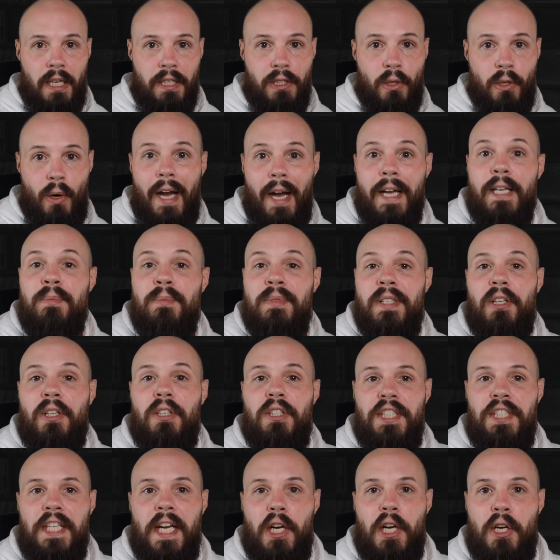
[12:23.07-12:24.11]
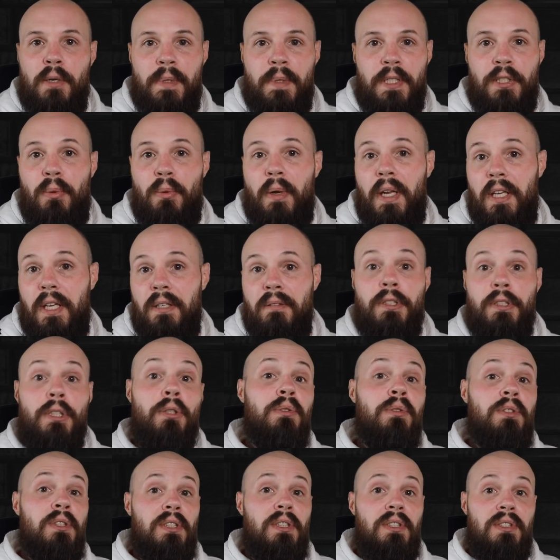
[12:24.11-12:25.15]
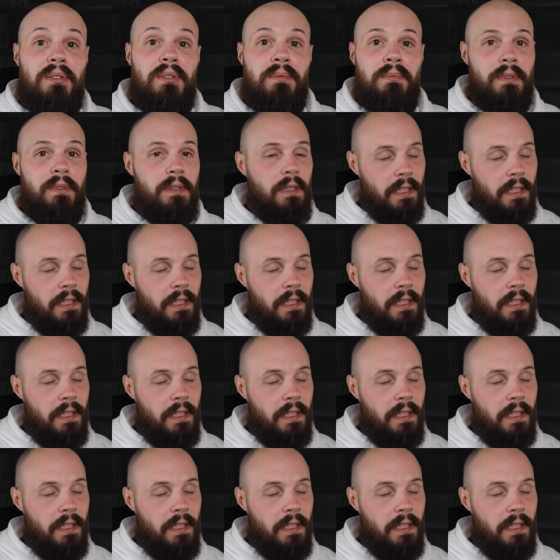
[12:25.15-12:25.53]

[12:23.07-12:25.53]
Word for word: you know items that are shared between users.